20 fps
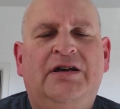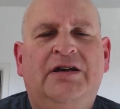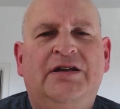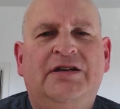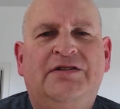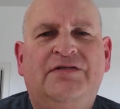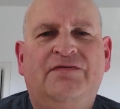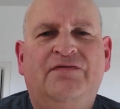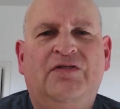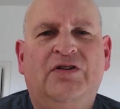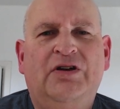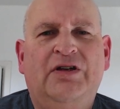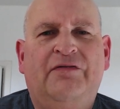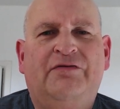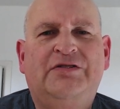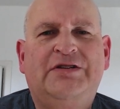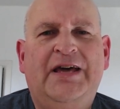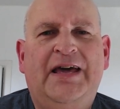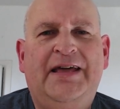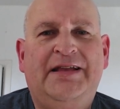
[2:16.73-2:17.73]
It's full
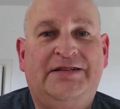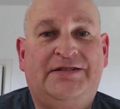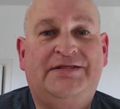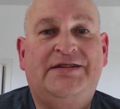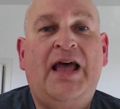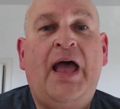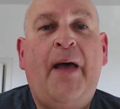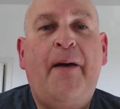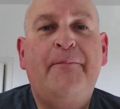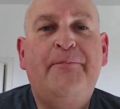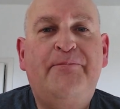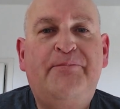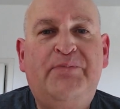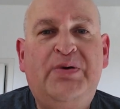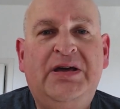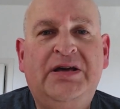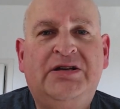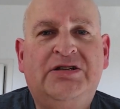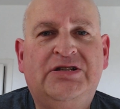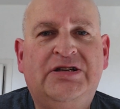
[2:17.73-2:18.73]
of tents,
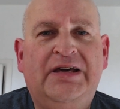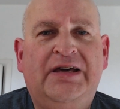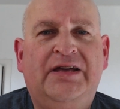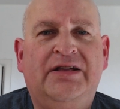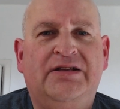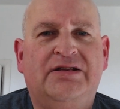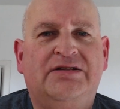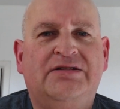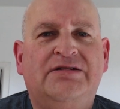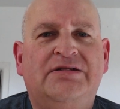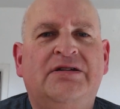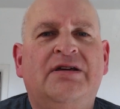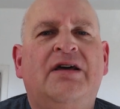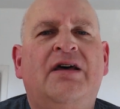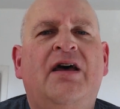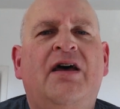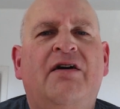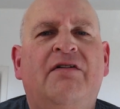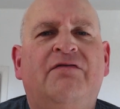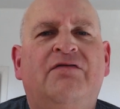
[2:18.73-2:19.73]
big tents
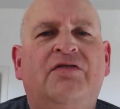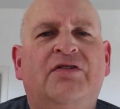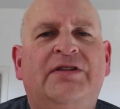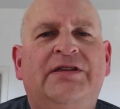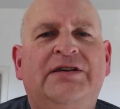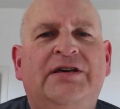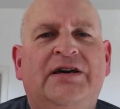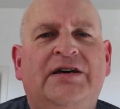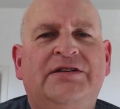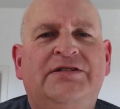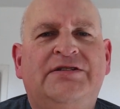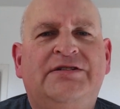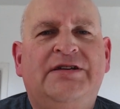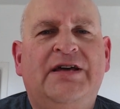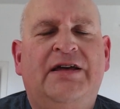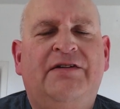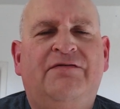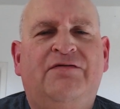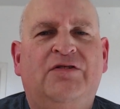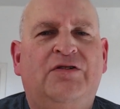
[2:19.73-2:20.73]
for the
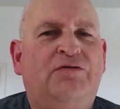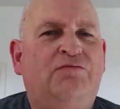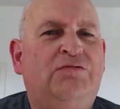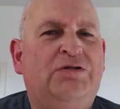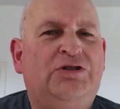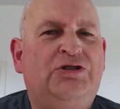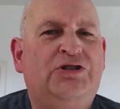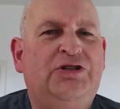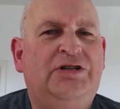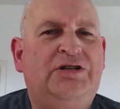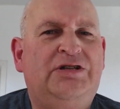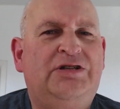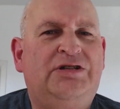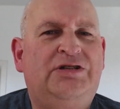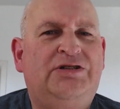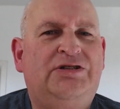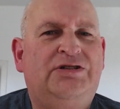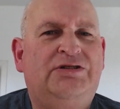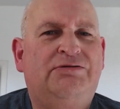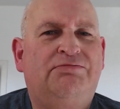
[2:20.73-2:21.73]
Eisteddfod, which
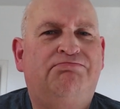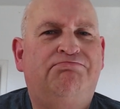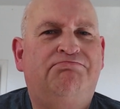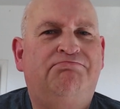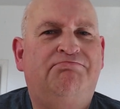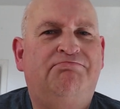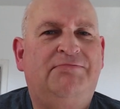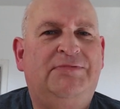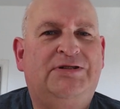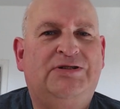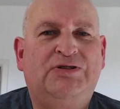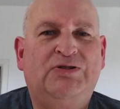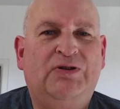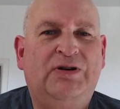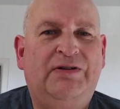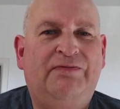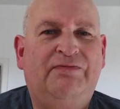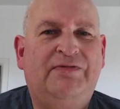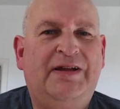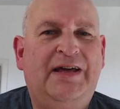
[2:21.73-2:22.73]
is, it's not
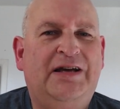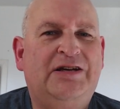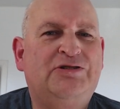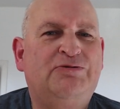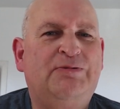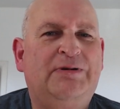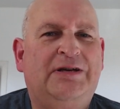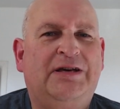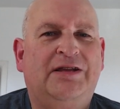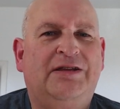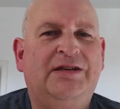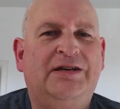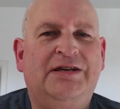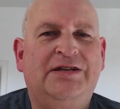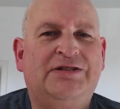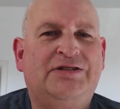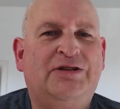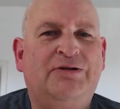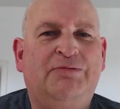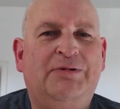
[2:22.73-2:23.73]
even next week, I think
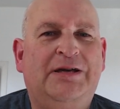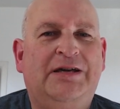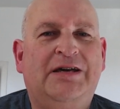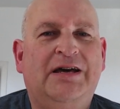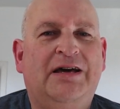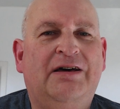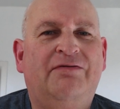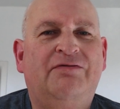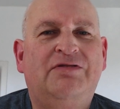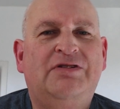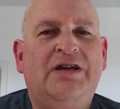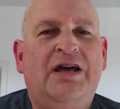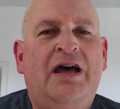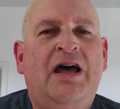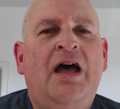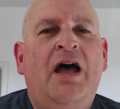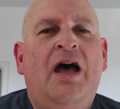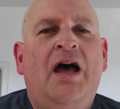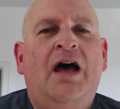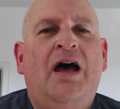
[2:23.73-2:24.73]
it's the week after.
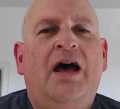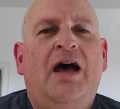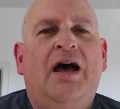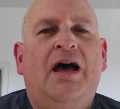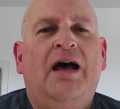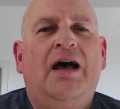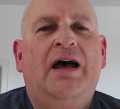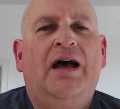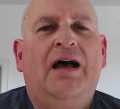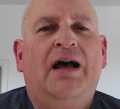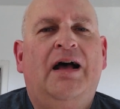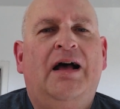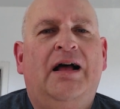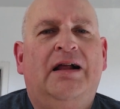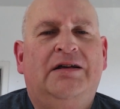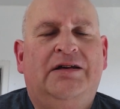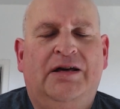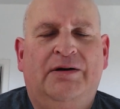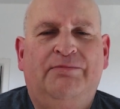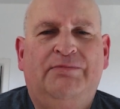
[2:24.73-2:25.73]
I'll
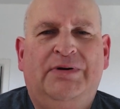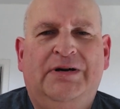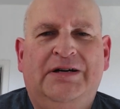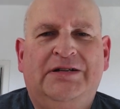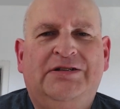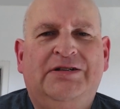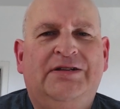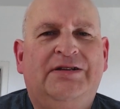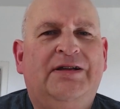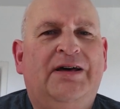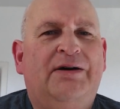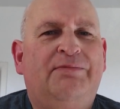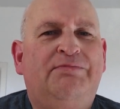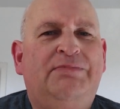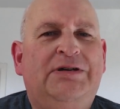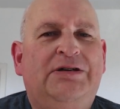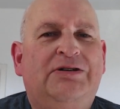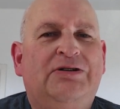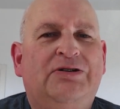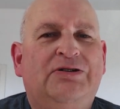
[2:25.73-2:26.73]
come back to that
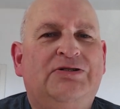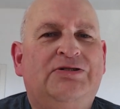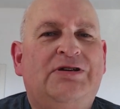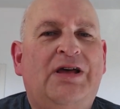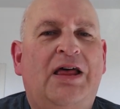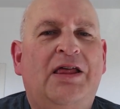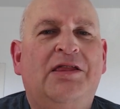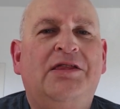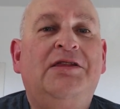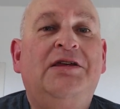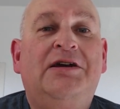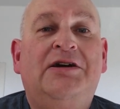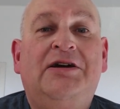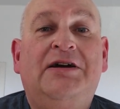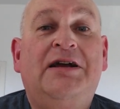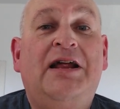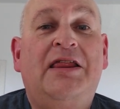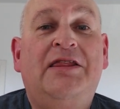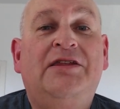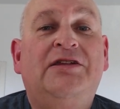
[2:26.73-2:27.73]
because there
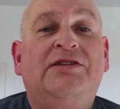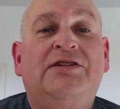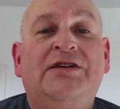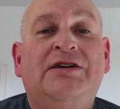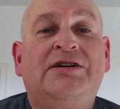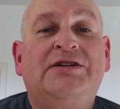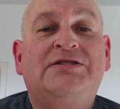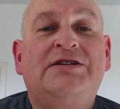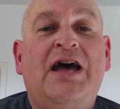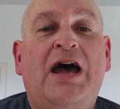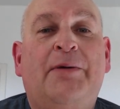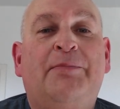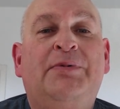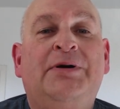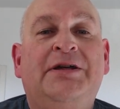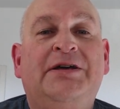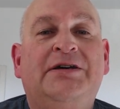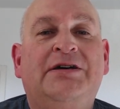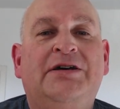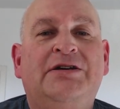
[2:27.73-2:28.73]
are other things
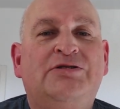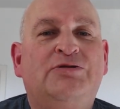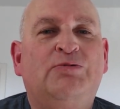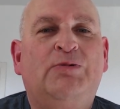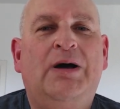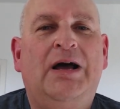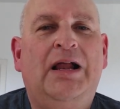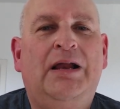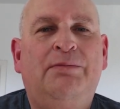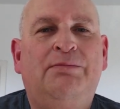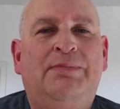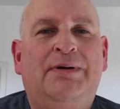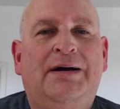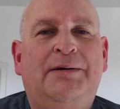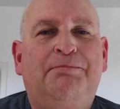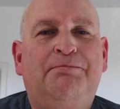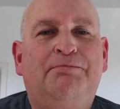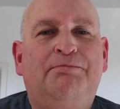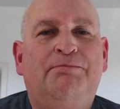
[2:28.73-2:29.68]
happening as well, but